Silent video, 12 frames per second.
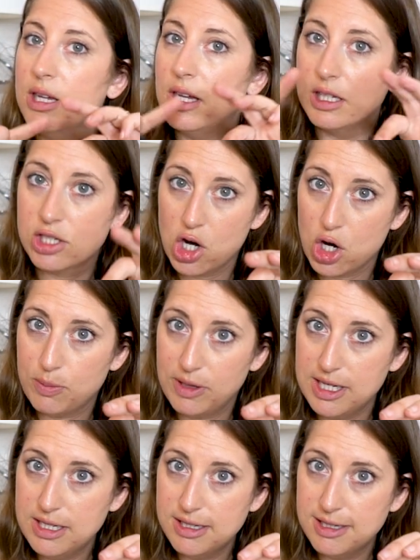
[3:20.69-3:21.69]
It's
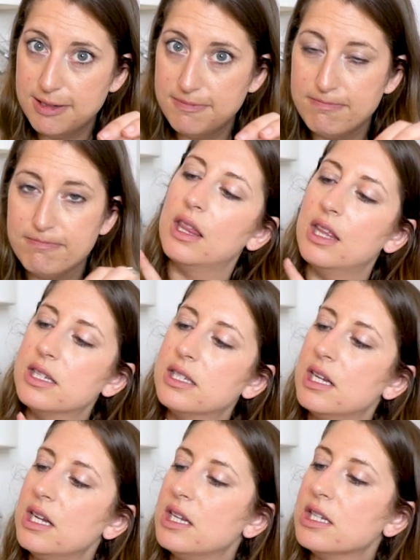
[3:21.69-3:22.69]
harmless. This
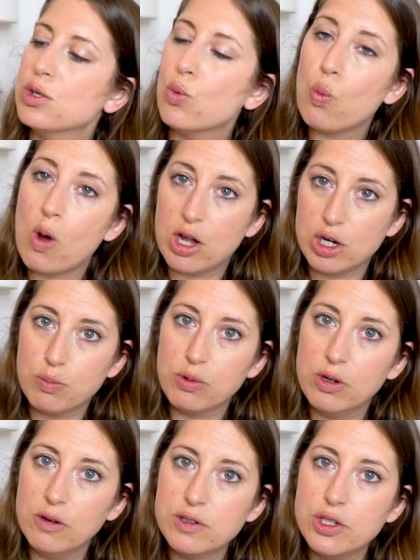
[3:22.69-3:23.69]
is waterproof,